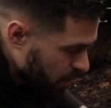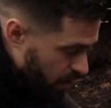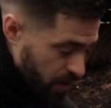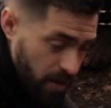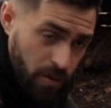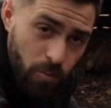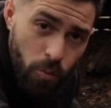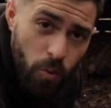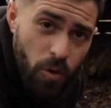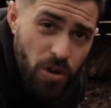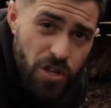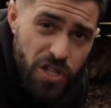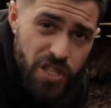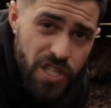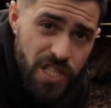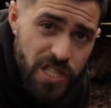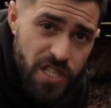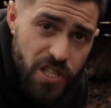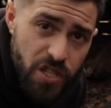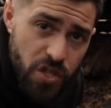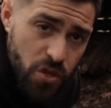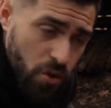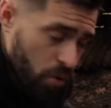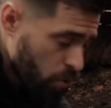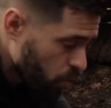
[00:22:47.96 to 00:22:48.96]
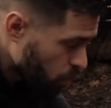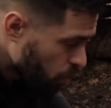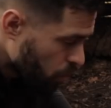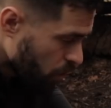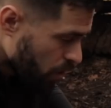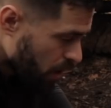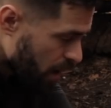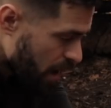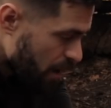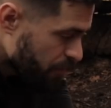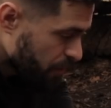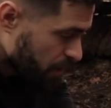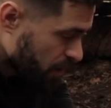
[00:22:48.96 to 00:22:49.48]
I don't wash this at all,
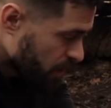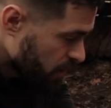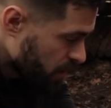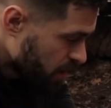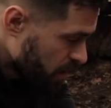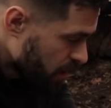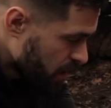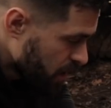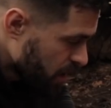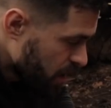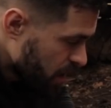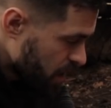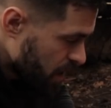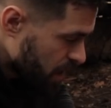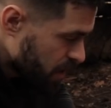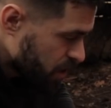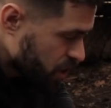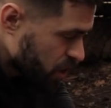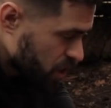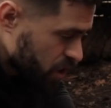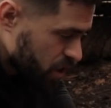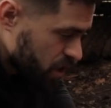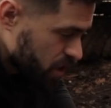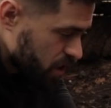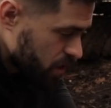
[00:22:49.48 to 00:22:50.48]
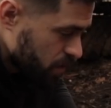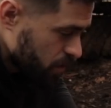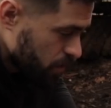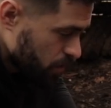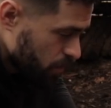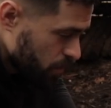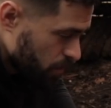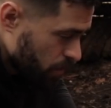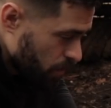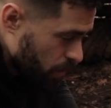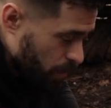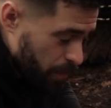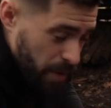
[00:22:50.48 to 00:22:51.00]
ever. It just,
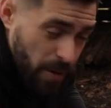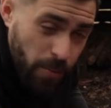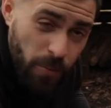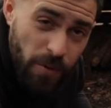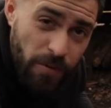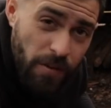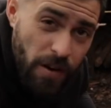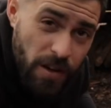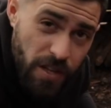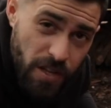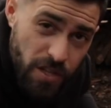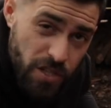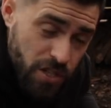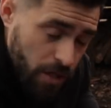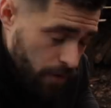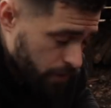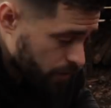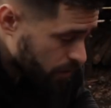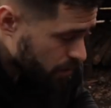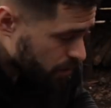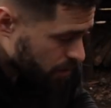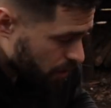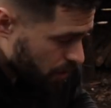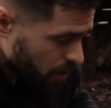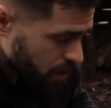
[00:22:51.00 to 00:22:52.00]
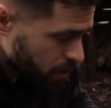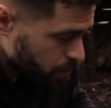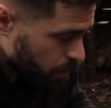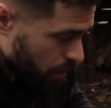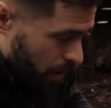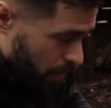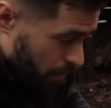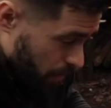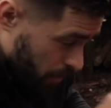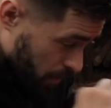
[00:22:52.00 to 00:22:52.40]
I mean, we've only used it a few times, but I'm